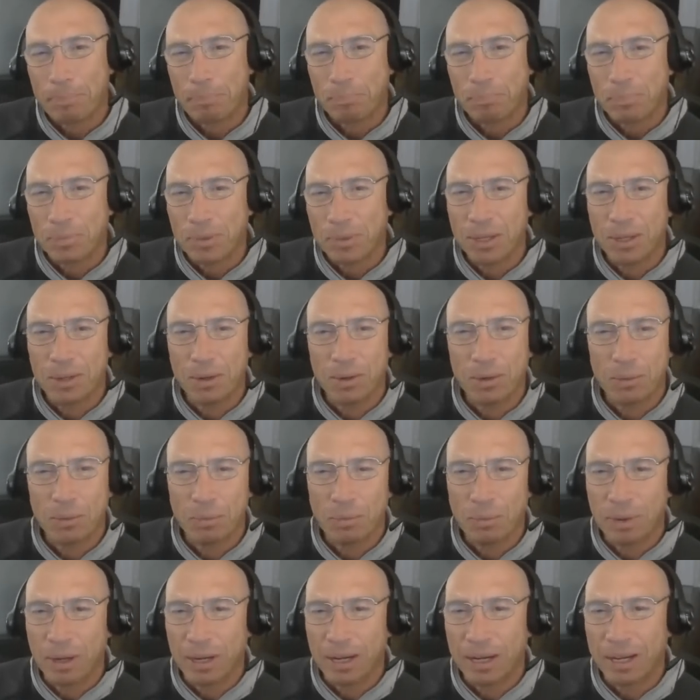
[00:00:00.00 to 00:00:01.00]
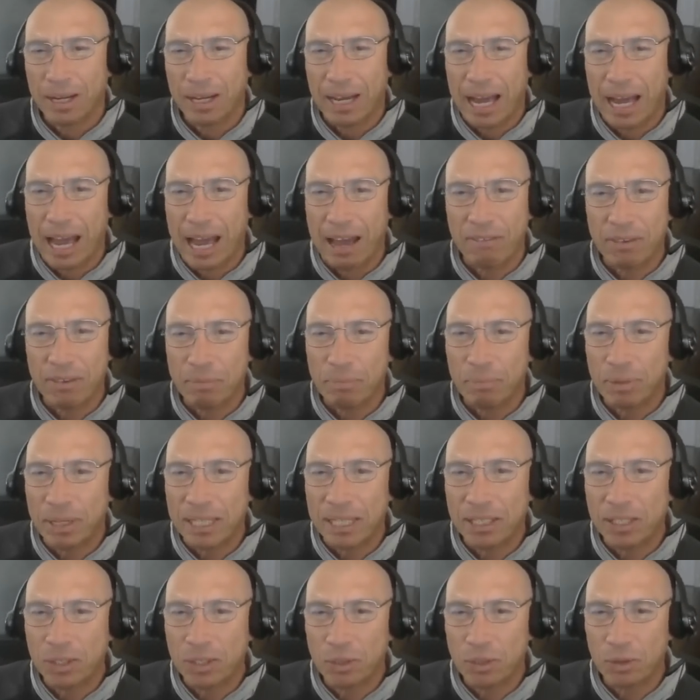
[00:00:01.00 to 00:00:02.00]
you know, I haven't
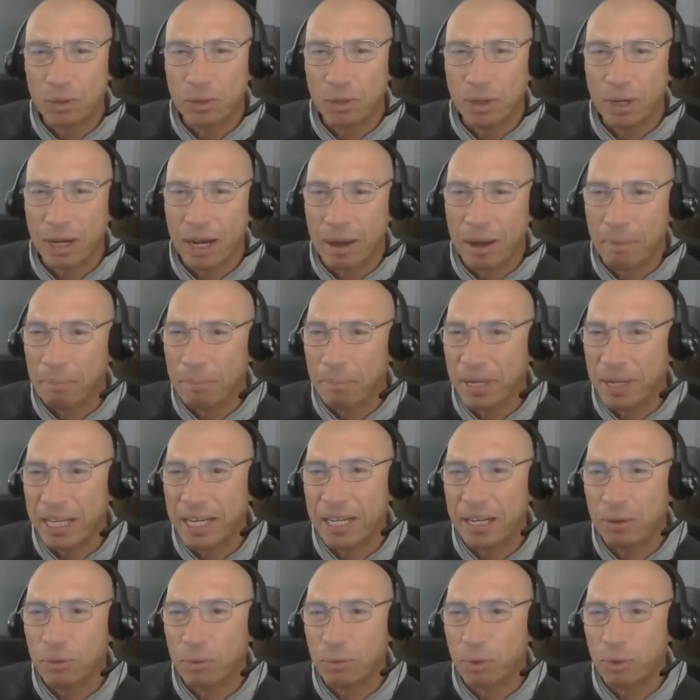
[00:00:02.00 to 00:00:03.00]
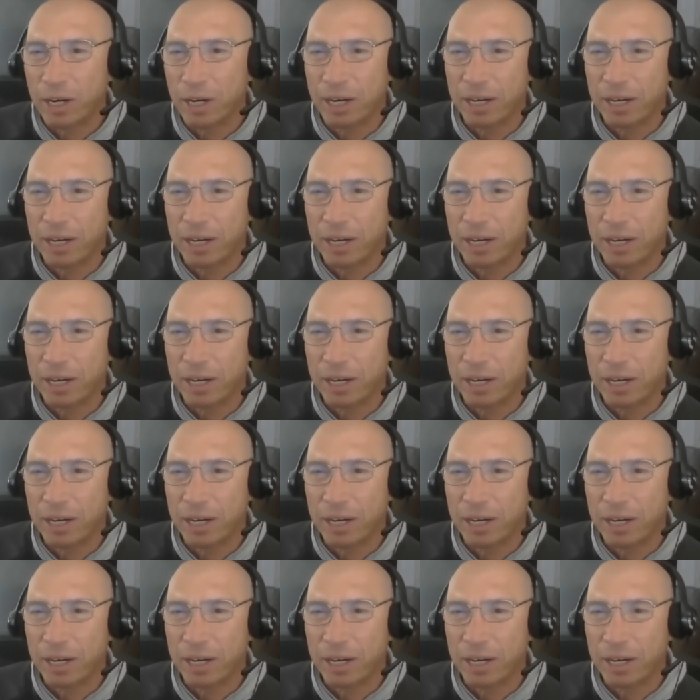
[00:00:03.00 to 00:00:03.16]
been to a meeting where,